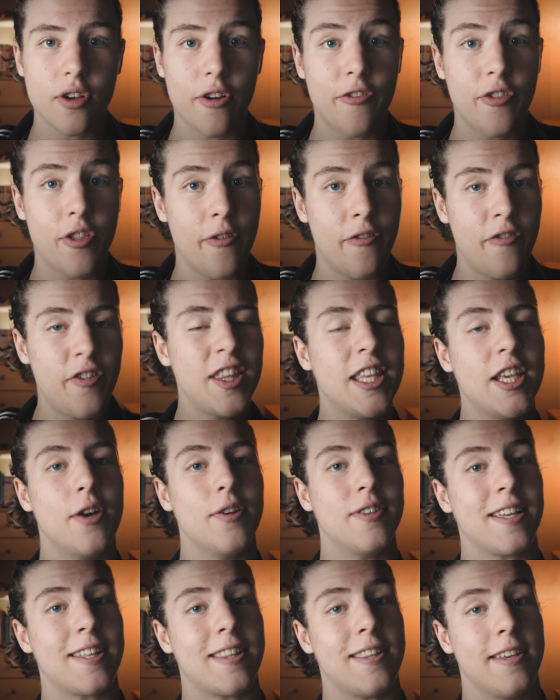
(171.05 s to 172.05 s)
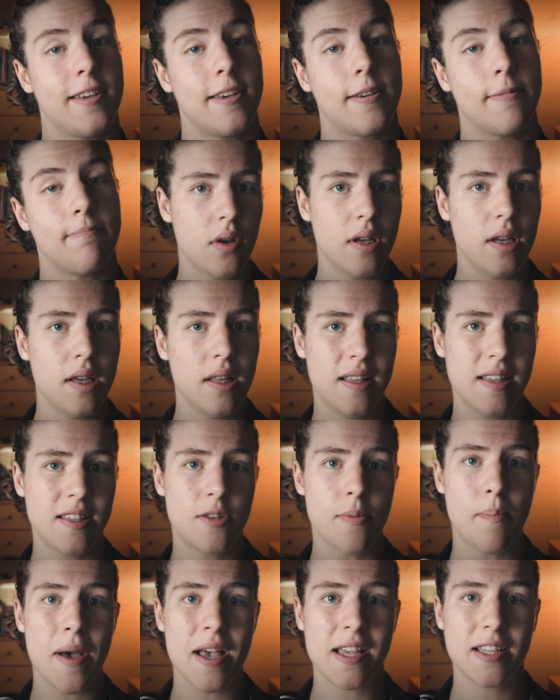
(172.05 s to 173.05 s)
of the video technique. It is
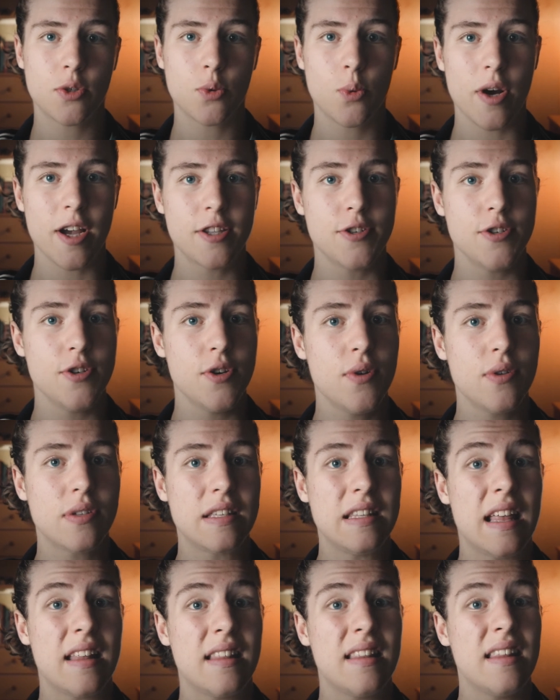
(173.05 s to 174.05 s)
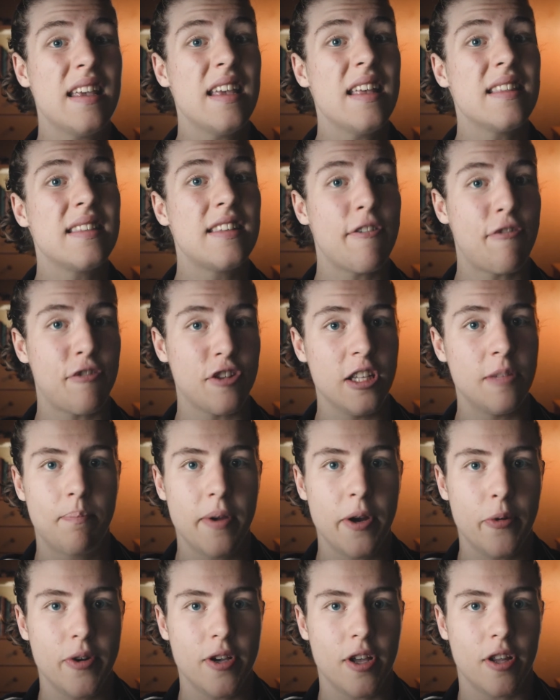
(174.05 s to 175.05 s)
the best way to use in an indefinite
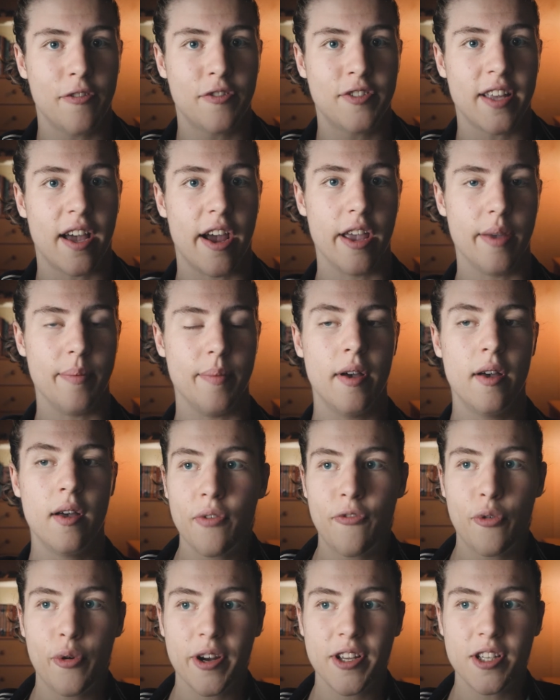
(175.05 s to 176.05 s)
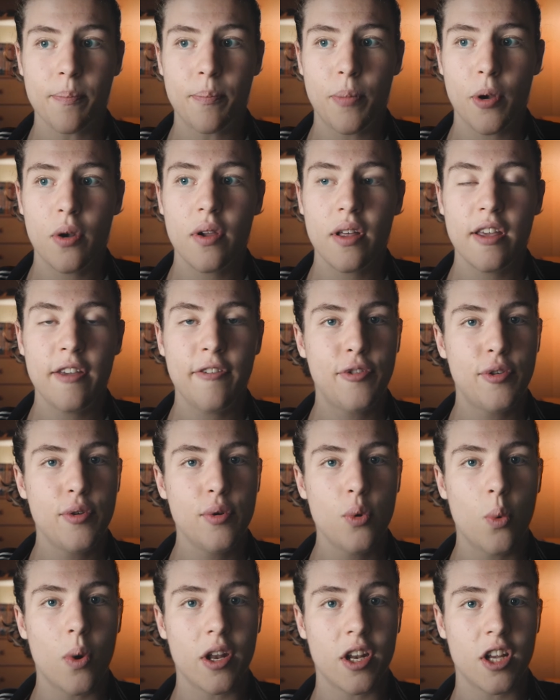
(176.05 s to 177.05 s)
period of time. For example, if
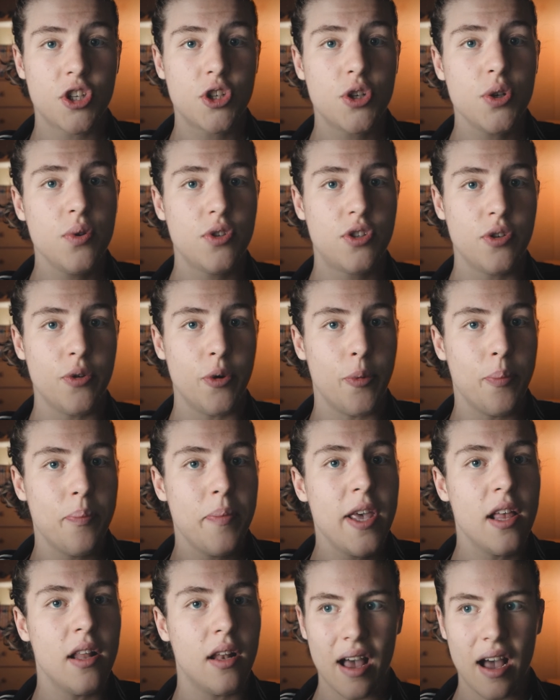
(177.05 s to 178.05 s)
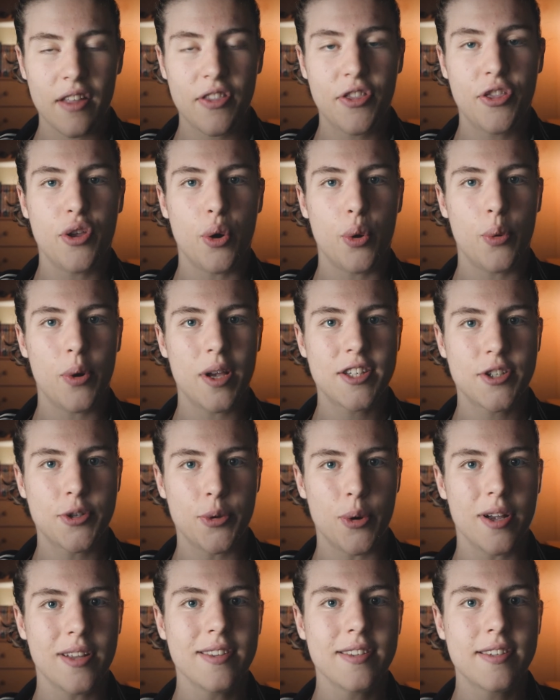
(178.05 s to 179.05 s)
you wanna shoot your meal at the
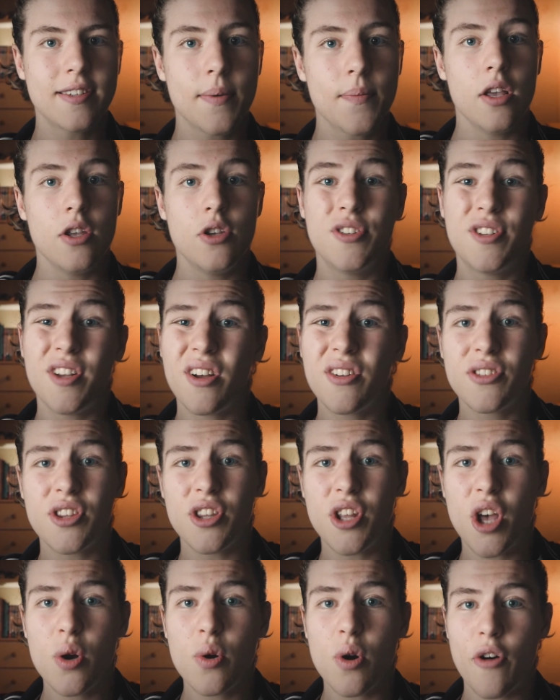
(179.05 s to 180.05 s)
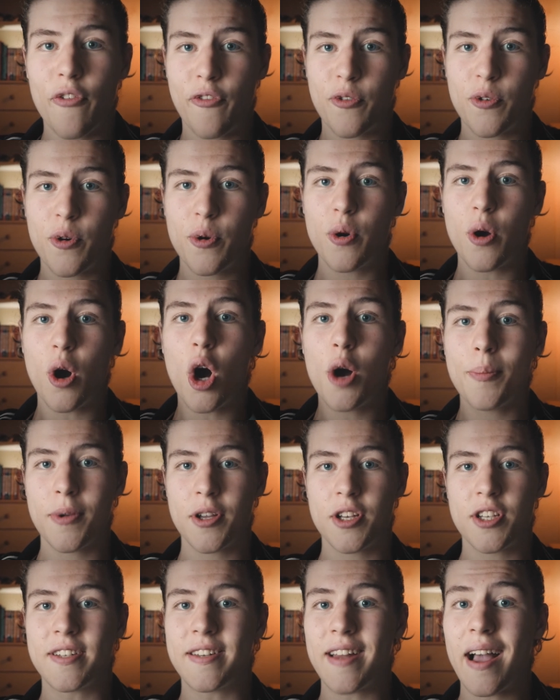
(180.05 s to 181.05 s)
restaurant, you don't know for how
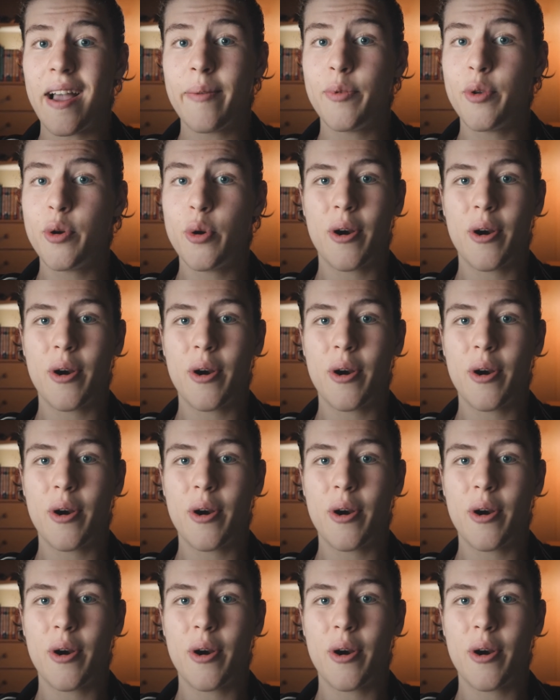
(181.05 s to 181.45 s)
much time you